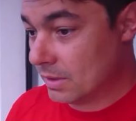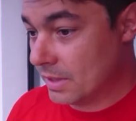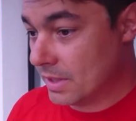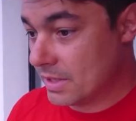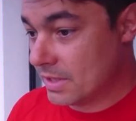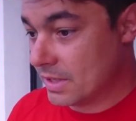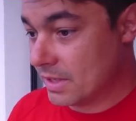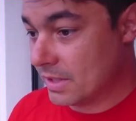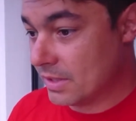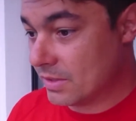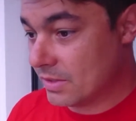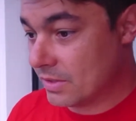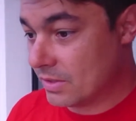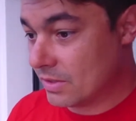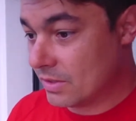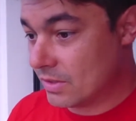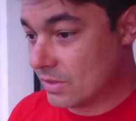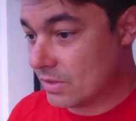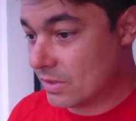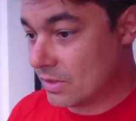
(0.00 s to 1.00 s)
There's a
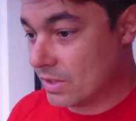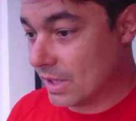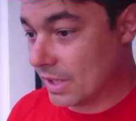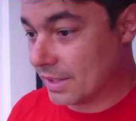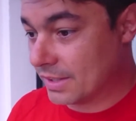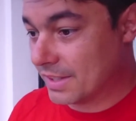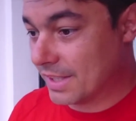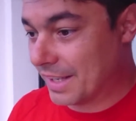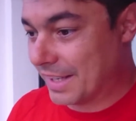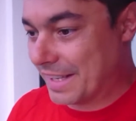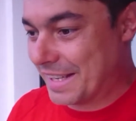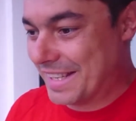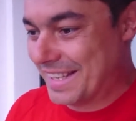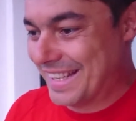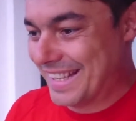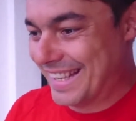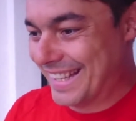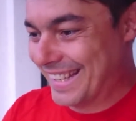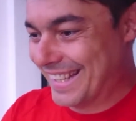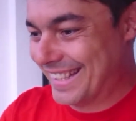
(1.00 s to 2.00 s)
tuk-tuk
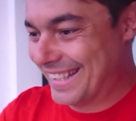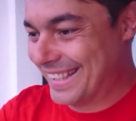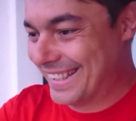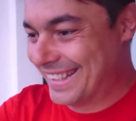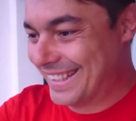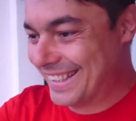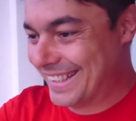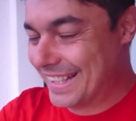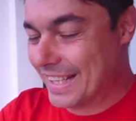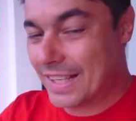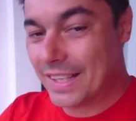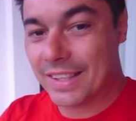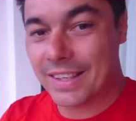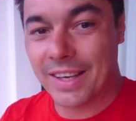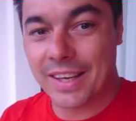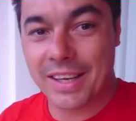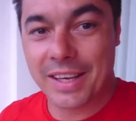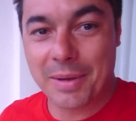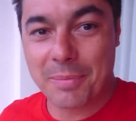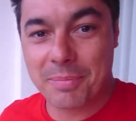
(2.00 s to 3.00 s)

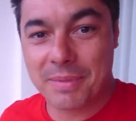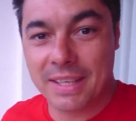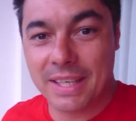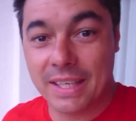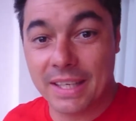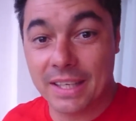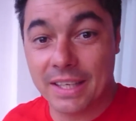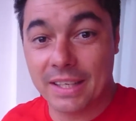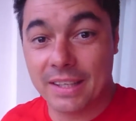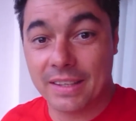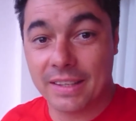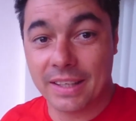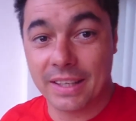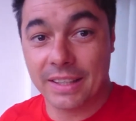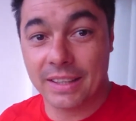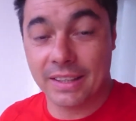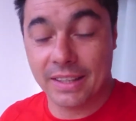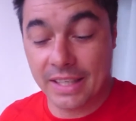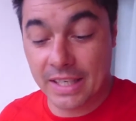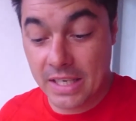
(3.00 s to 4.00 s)
going up the
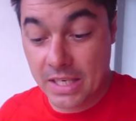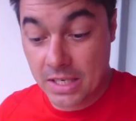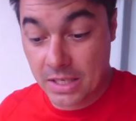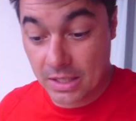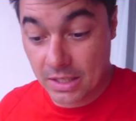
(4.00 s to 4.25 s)
hill there.